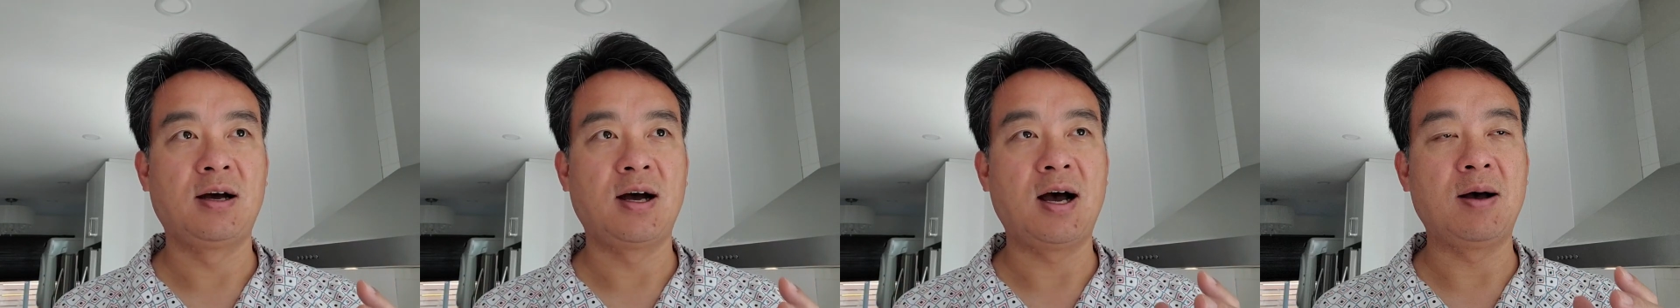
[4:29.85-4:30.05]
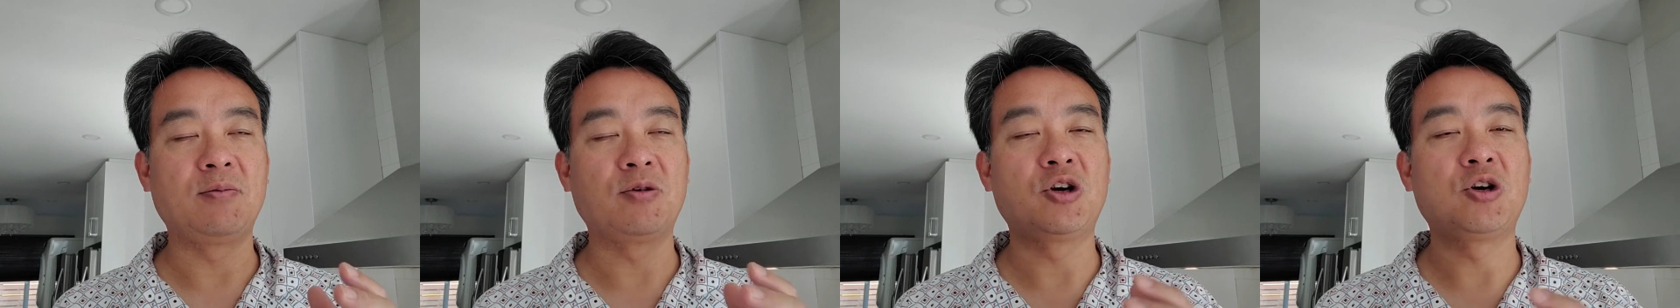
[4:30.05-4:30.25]

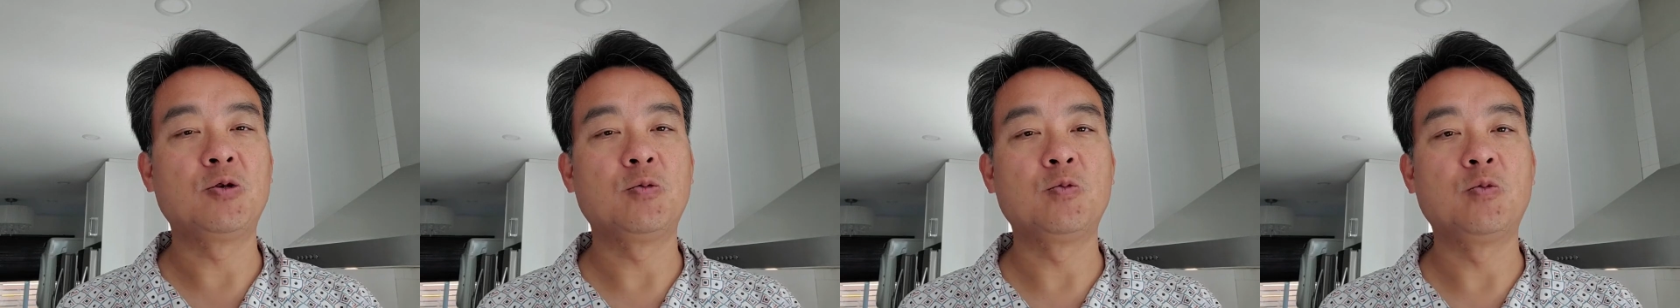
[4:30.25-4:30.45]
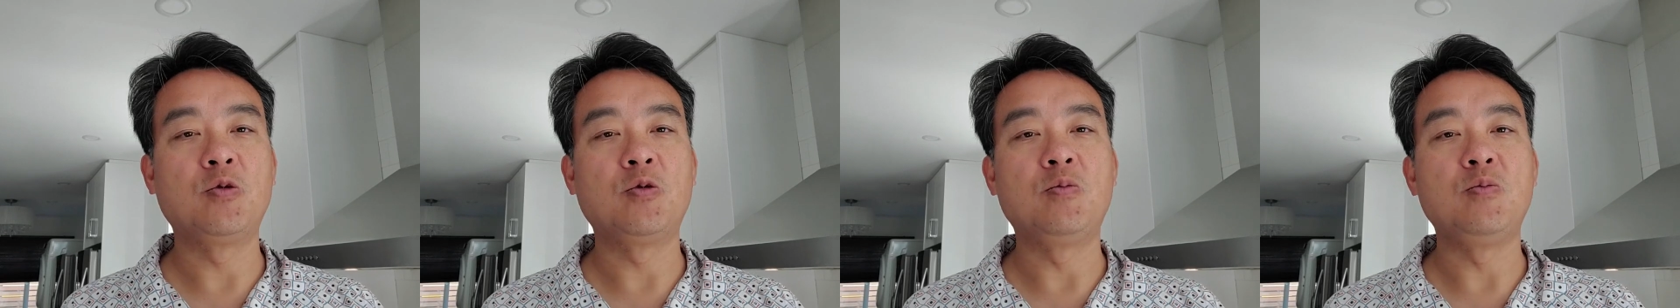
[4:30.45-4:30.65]
I'm going to
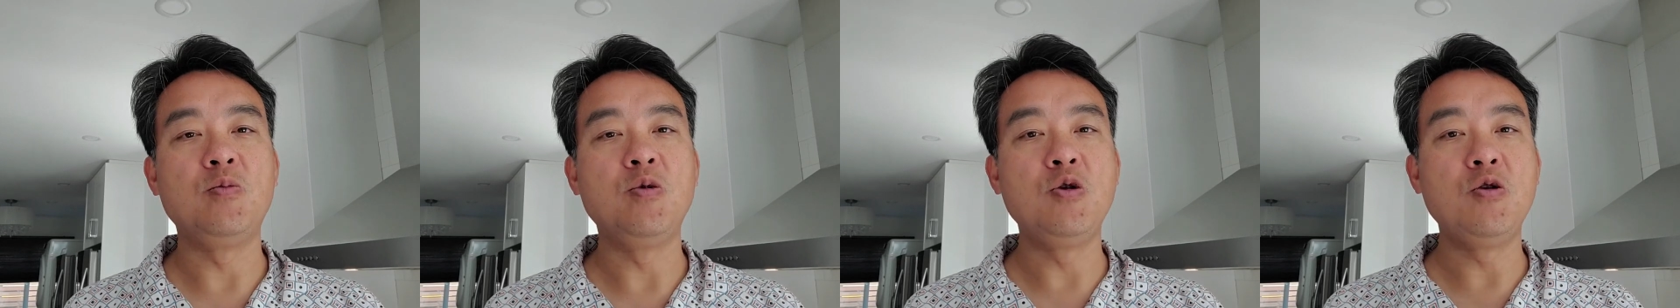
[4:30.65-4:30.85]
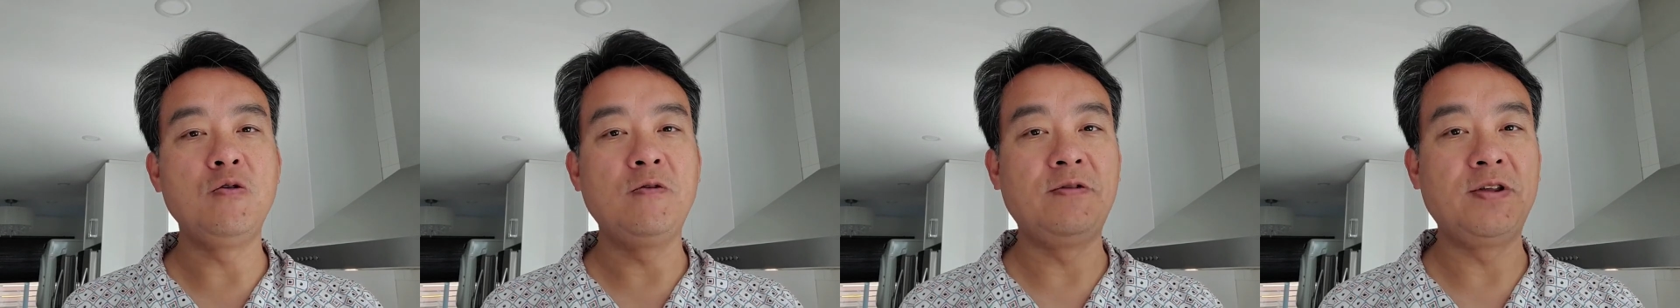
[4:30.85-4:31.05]

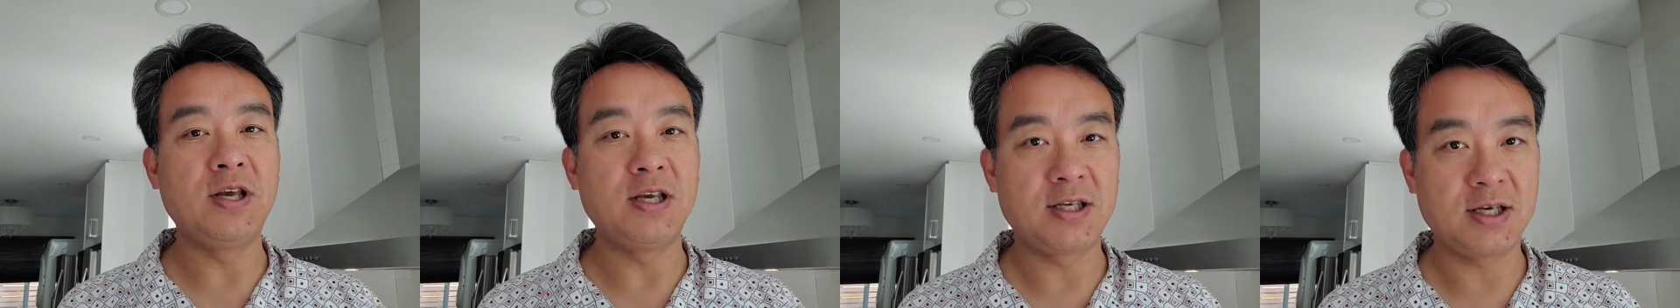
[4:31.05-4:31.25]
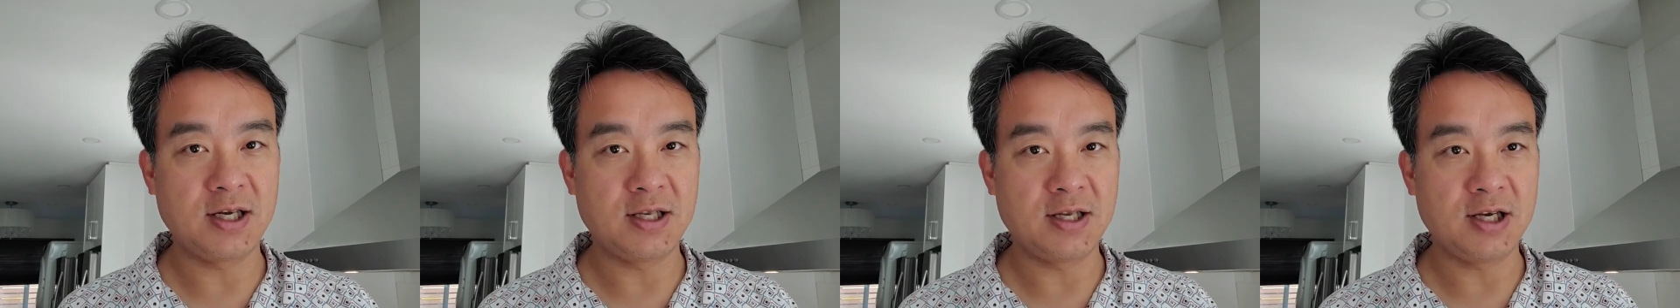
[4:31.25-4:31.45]
remove
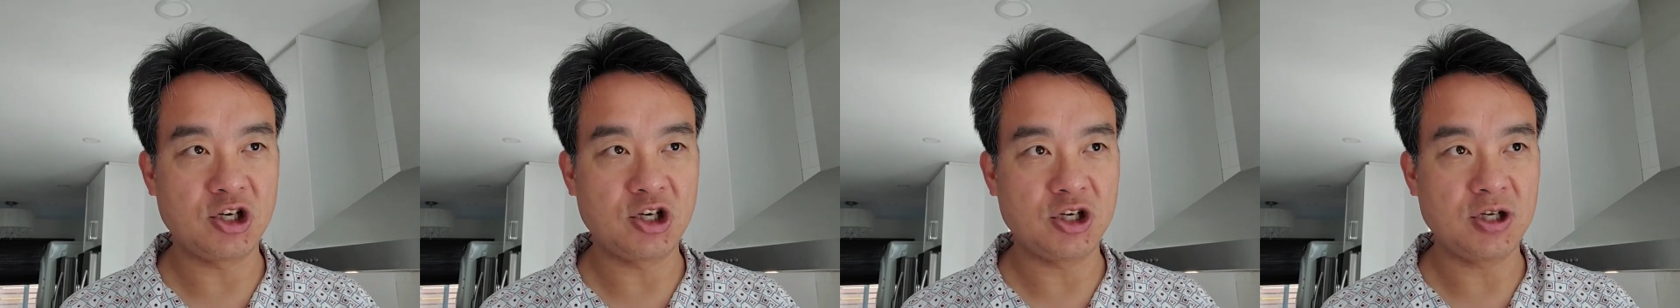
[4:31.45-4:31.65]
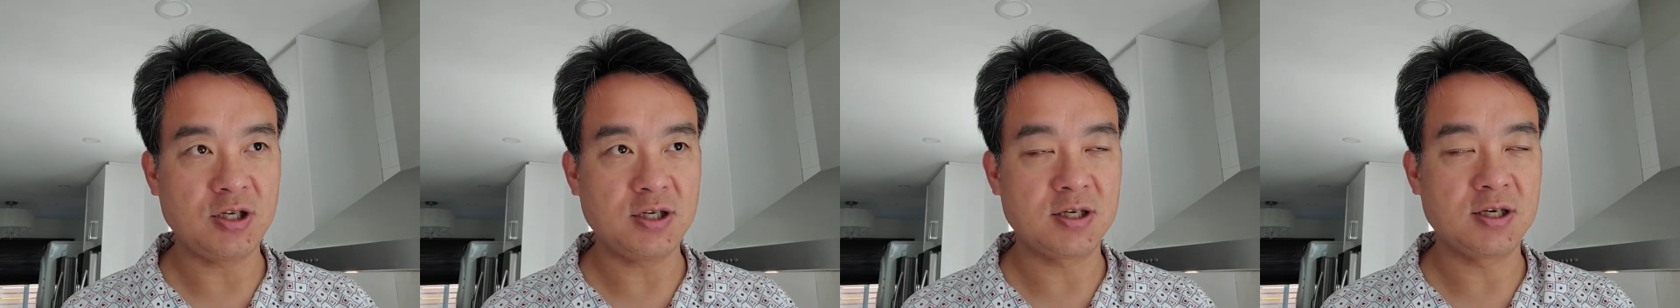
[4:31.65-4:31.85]
these
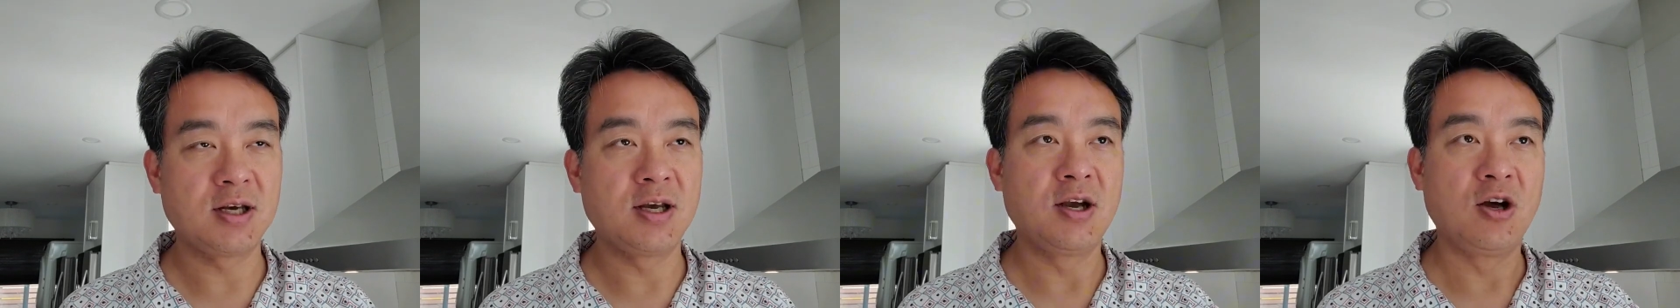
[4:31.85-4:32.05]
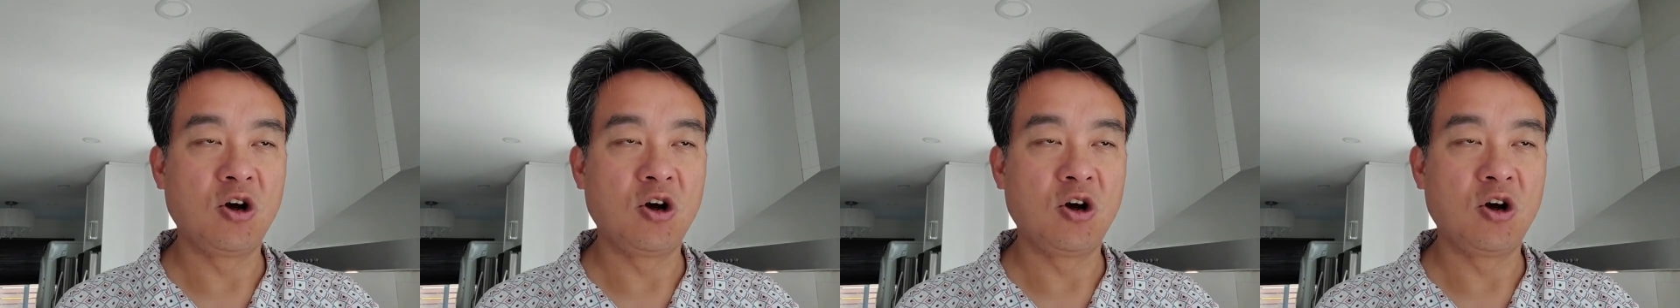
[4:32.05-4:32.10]
conditions.